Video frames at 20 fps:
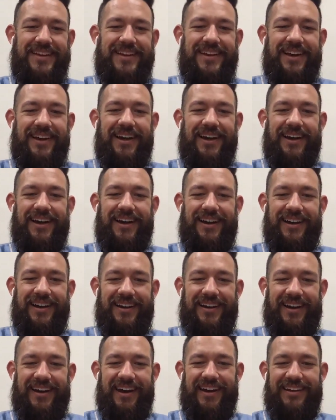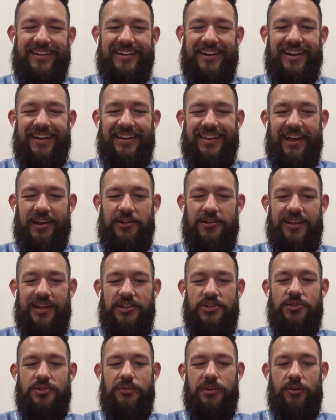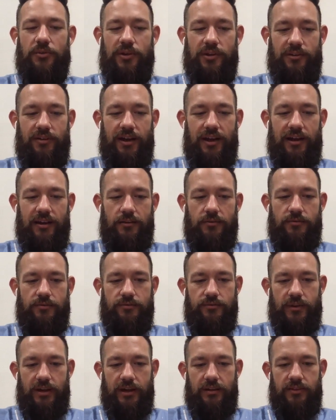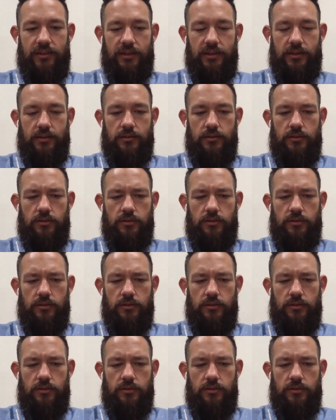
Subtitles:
that should be going live, I think,